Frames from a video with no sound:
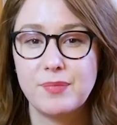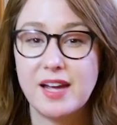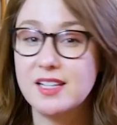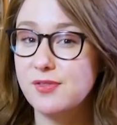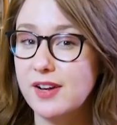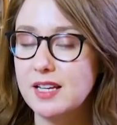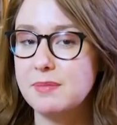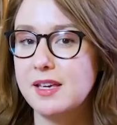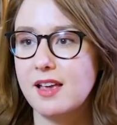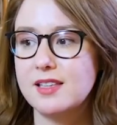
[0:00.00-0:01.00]
And it's funny
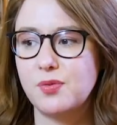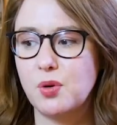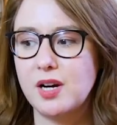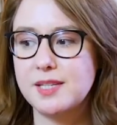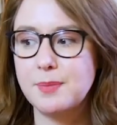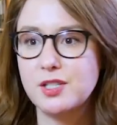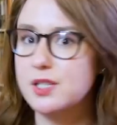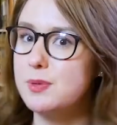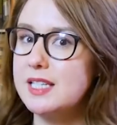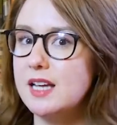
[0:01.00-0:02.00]
because for as much
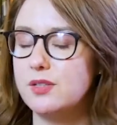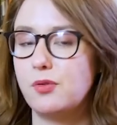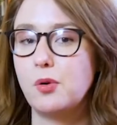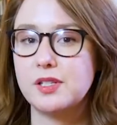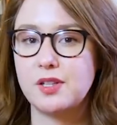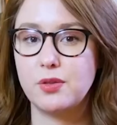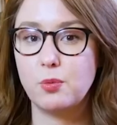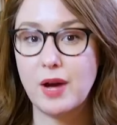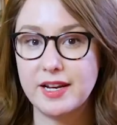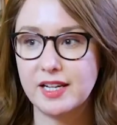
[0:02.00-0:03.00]
as we tend to focus on the
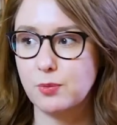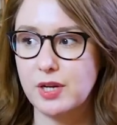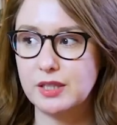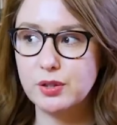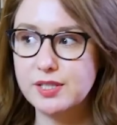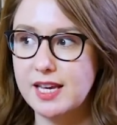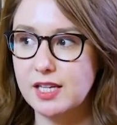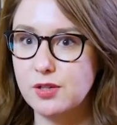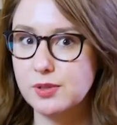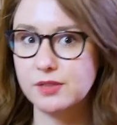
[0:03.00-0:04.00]
wedding and what it looks
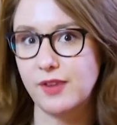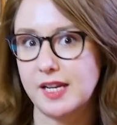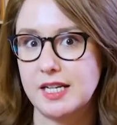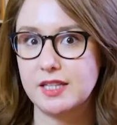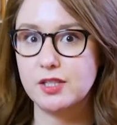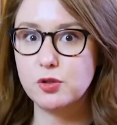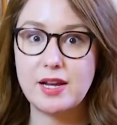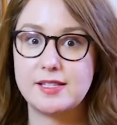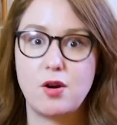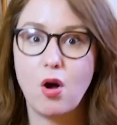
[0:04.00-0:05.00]
like and who's invited and the
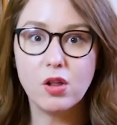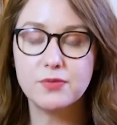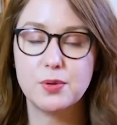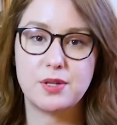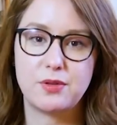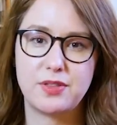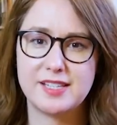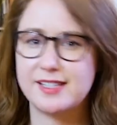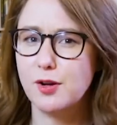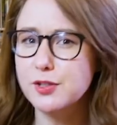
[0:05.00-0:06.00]
dress and all of those other
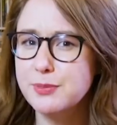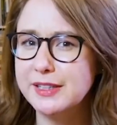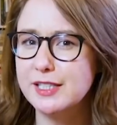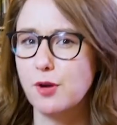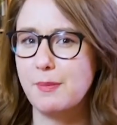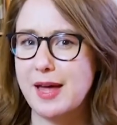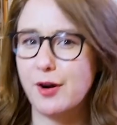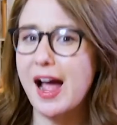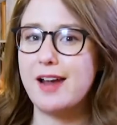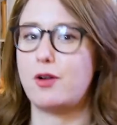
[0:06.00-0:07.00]
things that ultimately don't
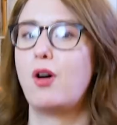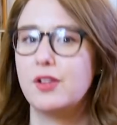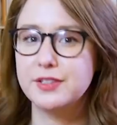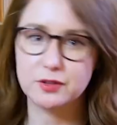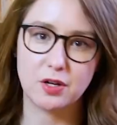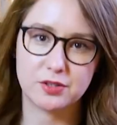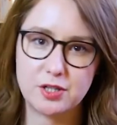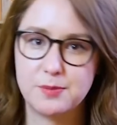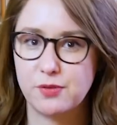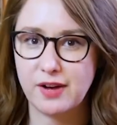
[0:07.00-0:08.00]
matter at all in the
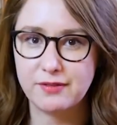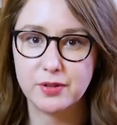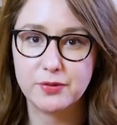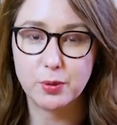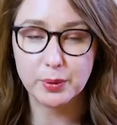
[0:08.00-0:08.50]
long-term survival of a